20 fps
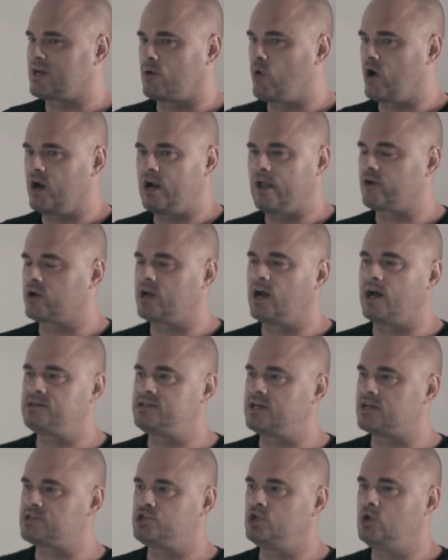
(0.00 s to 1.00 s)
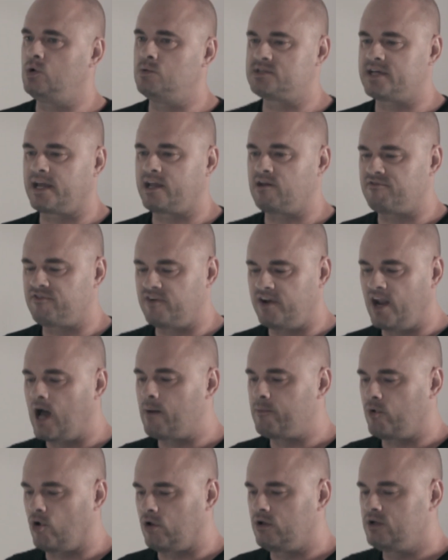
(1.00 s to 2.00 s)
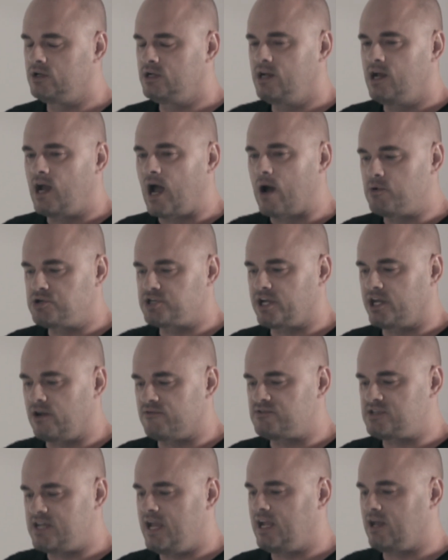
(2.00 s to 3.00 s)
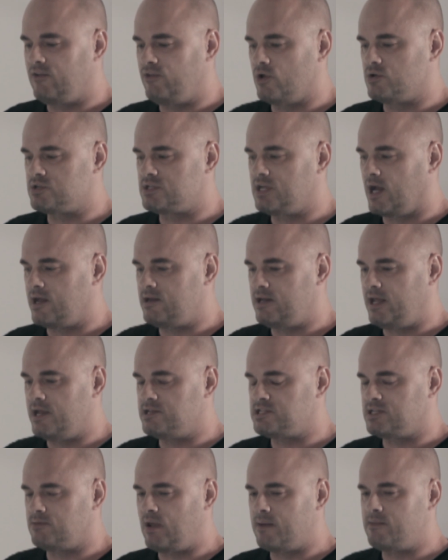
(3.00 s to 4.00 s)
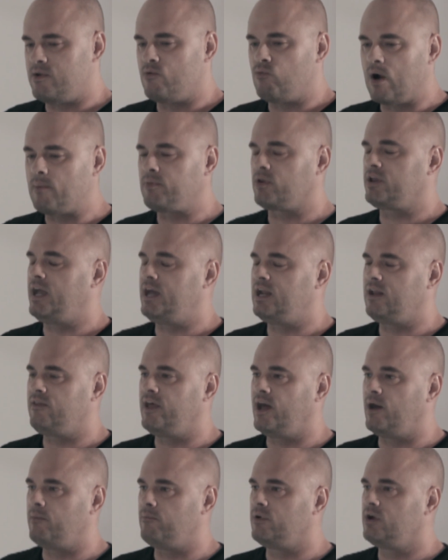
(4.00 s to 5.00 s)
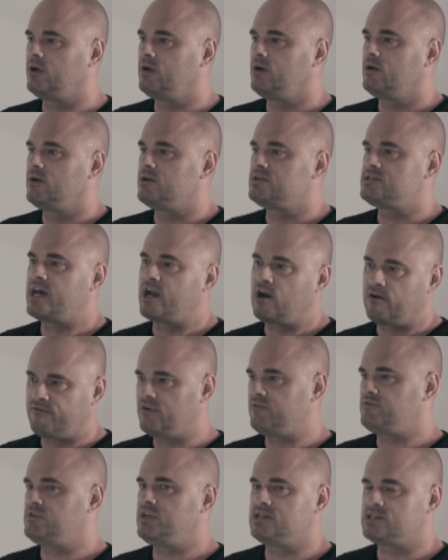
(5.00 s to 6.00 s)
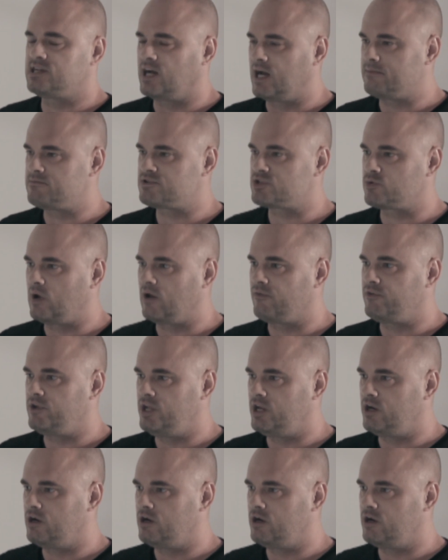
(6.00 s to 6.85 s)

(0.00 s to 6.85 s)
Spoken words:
because I won another contest too. It was like a phenomenal. I wish I could have taken those 9 days and maybe replicated them 10 or 15 times throughout